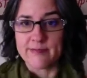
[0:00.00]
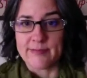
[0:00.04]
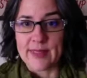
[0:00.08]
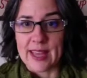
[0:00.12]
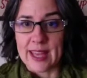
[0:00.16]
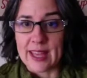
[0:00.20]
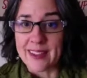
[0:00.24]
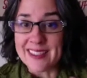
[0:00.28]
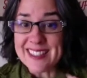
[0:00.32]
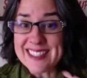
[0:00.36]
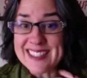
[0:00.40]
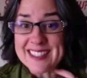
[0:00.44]

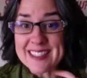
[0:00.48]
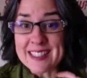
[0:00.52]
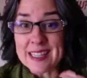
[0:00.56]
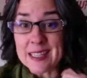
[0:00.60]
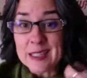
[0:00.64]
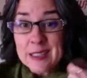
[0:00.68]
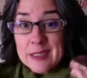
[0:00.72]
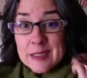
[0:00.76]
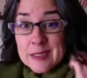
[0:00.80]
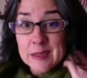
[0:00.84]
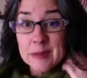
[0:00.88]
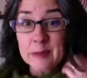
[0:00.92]
else
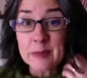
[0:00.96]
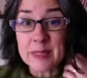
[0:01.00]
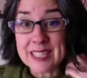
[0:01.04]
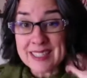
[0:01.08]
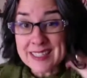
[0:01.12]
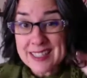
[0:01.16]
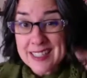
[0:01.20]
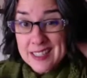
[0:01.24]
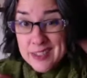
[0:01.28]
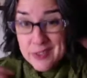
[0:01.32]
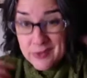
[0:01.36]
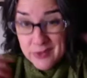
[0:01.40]
because
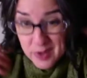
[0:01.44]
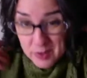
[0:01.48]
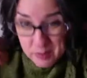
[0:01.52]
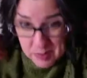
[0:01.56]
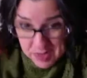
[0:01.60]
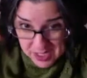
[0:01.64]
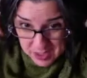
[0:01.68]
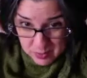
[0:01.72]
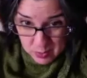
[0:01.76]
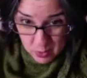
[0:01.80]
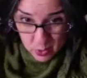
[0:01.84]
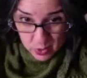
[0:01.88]
it doesn't fit me
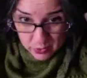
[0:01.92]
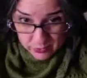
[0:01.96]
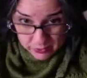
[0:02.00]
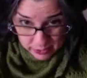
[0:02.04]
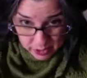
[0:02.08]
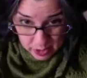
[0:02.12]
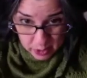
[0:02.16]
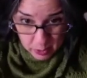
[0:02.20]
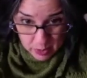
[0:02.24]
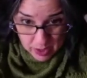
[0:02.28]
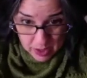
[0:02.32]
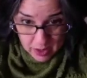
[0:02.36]
anymore
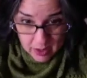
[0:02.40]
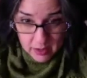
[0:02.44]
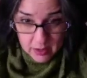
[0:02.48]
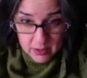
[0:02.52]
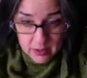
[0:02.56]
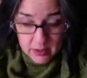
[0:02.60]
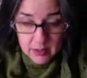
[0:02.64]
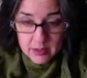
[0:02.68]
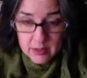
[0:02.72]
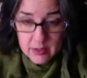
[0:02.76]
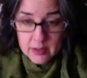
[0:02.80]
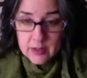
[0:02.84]
very well.
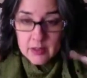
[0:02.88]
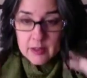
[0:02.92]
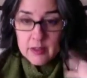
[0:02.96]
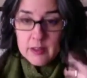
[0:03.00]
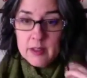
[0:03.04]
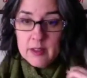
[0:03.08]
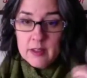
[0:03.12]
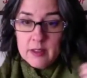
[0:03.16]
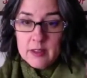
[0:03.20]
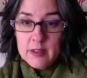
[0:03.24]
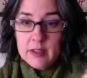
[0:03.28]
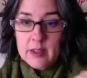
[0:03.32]

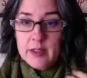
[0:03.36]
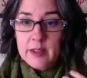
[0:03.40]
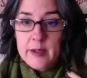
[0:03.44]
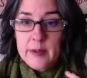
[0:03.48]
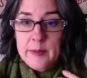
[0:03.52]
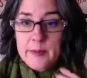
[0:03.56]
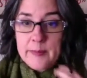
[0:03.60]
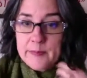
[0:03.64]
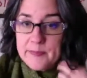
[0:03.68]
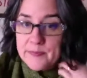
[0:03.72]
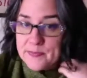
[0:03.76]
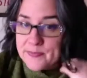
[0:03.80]

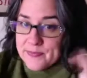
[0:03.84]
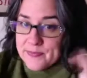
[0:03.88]
And